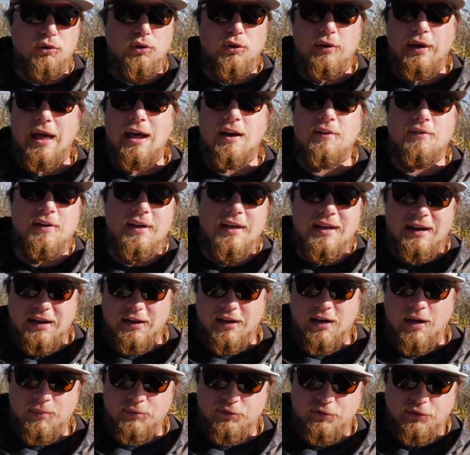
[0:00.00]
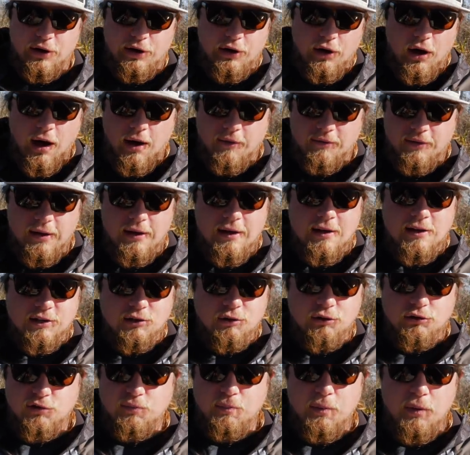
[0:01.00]
roll out of it and it comes right off.
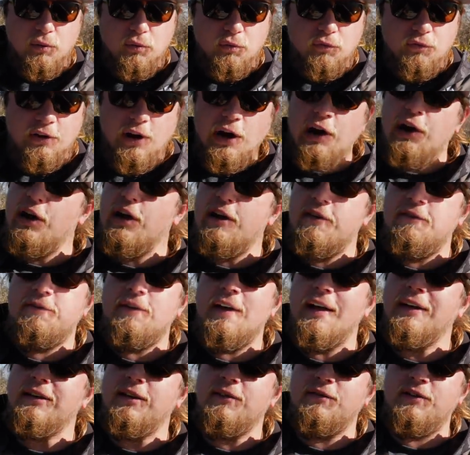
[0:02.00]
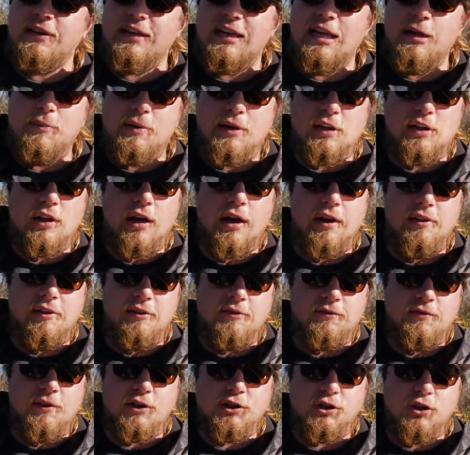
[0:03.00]
So it's been very effective in keeping a lot of
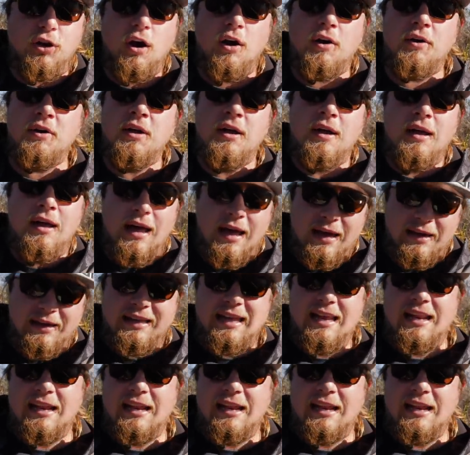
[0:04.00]
these fish on and